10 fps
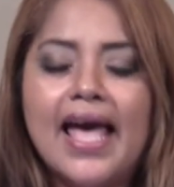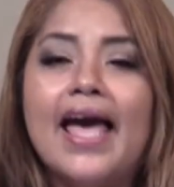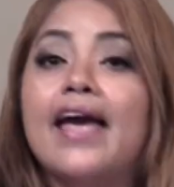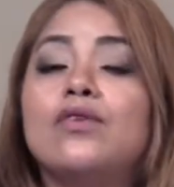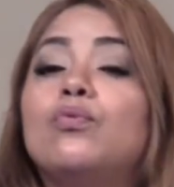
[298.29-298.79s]

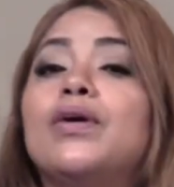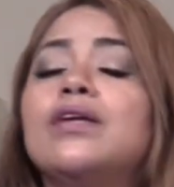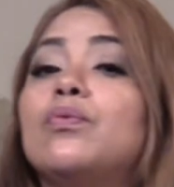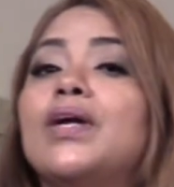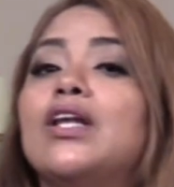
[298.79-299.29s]
And
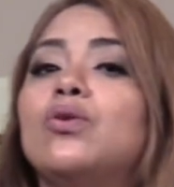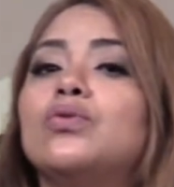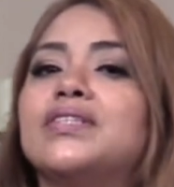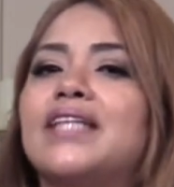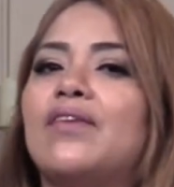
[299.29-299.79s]
when we
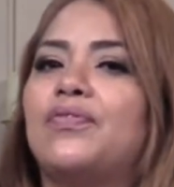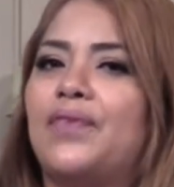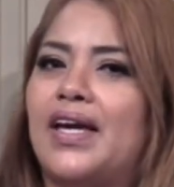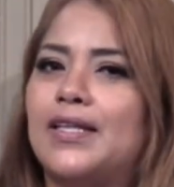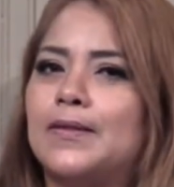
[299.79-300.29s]
lose that
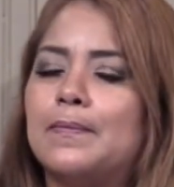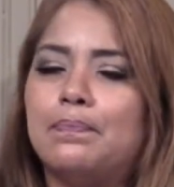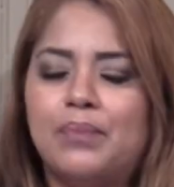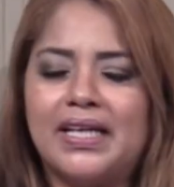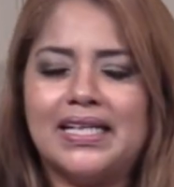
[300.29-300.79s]
faith,
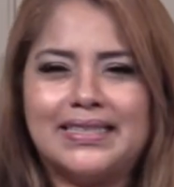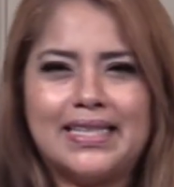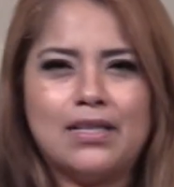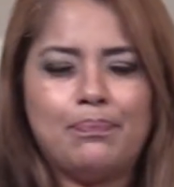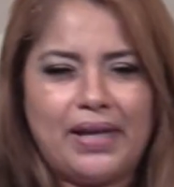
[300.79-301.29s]
because it
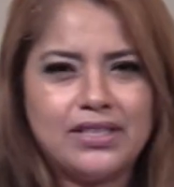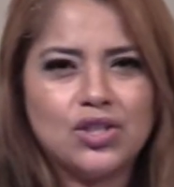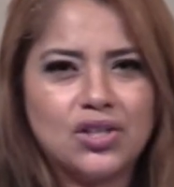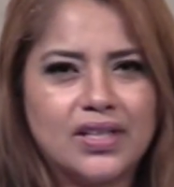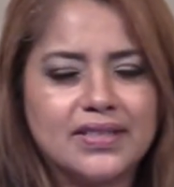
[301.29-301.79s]
depends
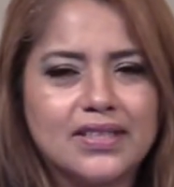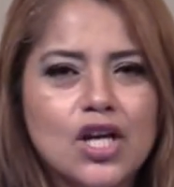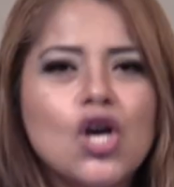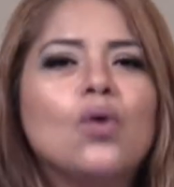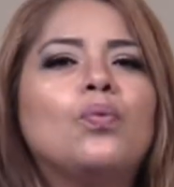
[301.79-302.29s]
on us,
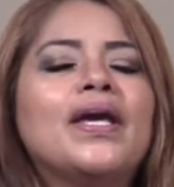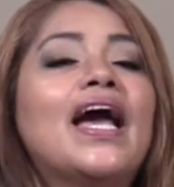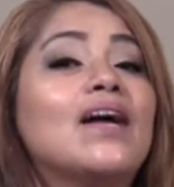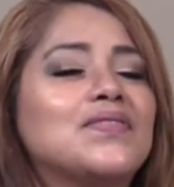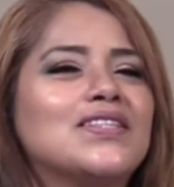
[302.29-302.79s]
we
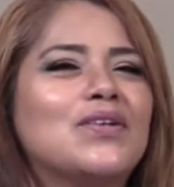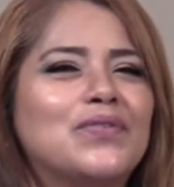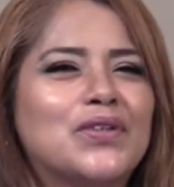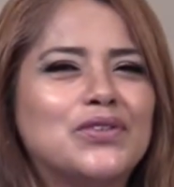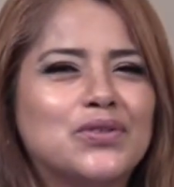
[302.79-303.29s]
have
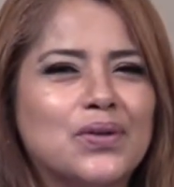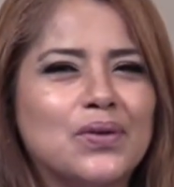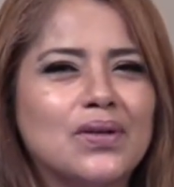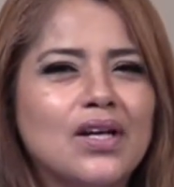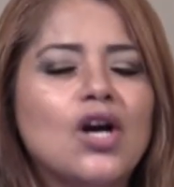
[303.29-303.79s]
self-control.